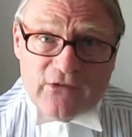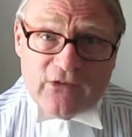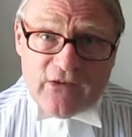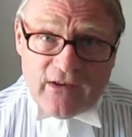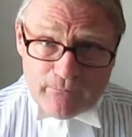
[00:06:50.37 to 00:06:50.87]
As I
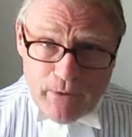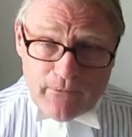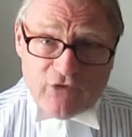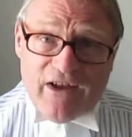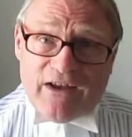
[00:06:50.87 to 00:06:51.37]
say, it's
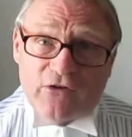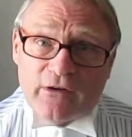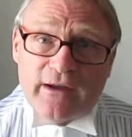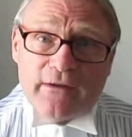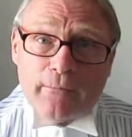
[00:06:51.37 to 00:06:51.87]
published
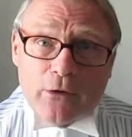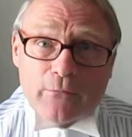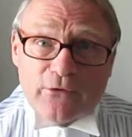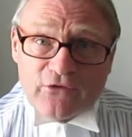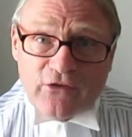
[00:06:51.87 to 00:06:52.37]
annually in the
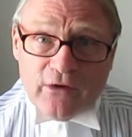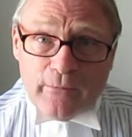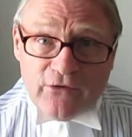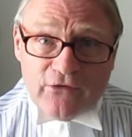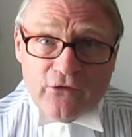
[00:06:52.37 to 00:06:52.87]
Michaelmas Term
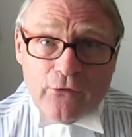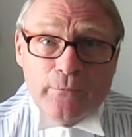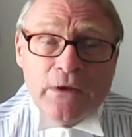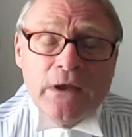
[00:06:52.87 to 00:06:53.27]
issue,